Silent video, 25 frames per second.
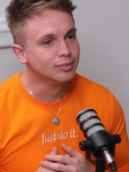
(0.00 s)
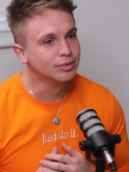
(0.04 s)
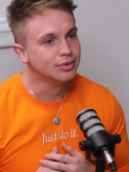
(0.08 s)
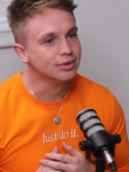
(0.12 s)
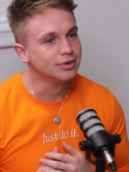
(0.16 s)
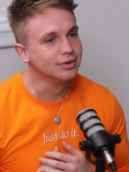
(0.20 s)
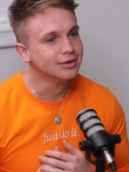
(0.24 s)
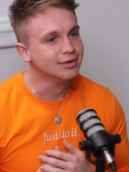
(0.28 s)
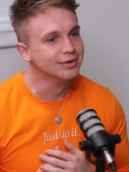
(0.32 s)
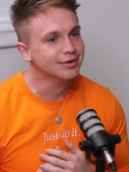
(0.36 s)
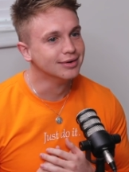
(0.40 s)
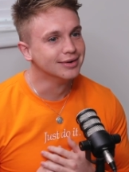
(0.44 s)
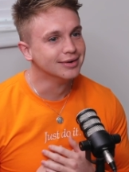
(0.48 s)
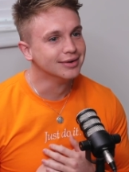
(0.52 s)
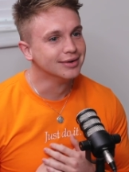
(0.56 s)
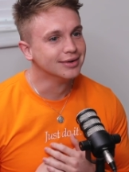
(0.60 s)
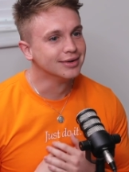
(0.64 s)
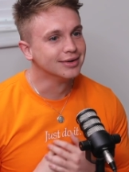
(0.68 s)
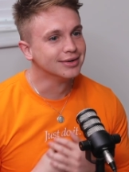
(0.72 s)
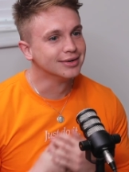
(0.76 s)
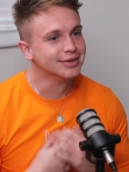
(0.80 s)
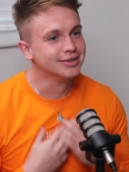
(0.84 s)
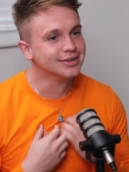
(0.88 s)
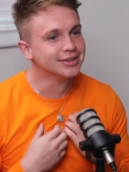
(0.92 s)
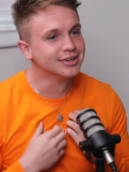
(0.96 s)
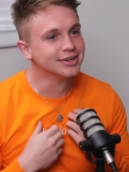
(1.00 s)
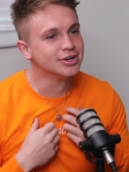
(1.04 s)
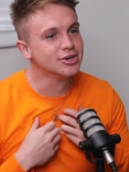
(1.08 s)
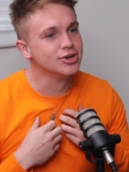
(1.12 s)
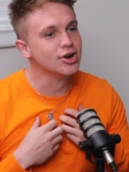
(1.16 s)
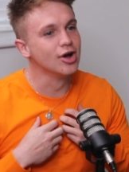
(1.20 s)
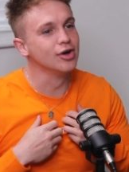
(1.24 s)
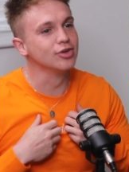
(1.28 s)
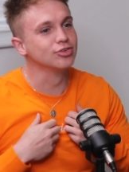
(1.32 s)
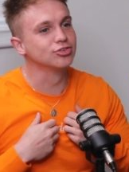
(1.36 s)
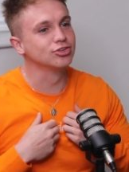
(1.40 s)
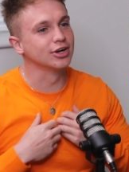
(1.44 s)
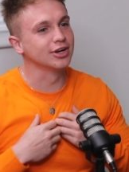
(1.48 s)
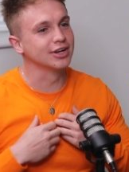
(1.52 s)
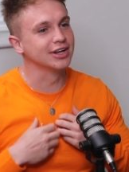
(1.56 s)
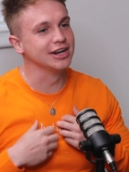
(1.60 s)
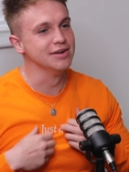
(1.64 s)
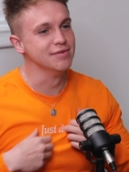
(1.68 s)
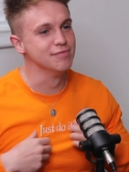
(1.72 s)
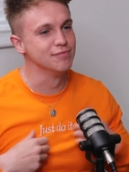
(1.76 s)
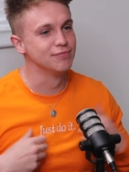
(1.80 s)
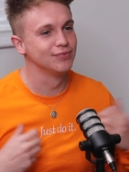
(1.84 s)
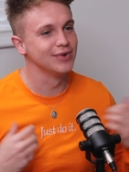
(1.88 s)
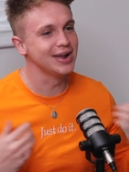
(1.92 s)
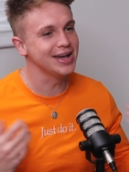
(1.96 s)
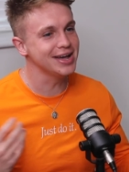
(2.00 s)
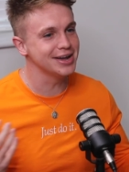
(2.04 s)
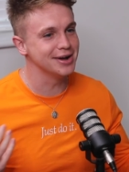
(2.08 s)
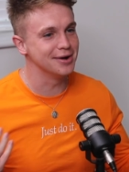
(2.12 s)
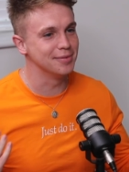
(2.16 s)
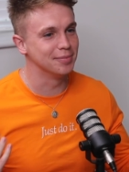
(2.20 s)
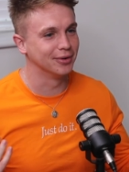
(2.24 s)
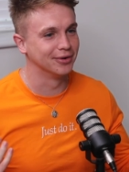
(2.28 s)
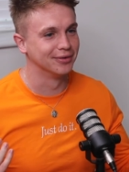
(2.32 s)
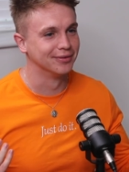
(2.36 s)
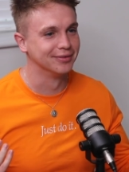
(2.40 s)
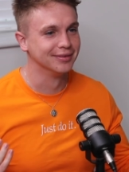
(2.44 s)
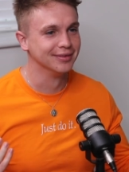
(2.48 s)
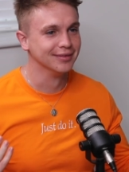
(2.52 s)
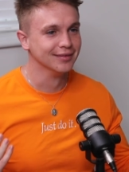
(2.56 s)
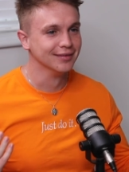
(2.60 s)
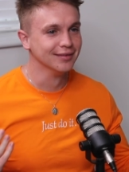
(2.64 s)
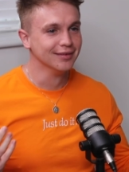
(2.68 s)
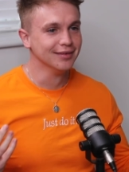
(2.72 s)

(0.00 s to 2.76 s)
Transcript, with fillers: Hmm? How big was it? No, it's like an inflatable.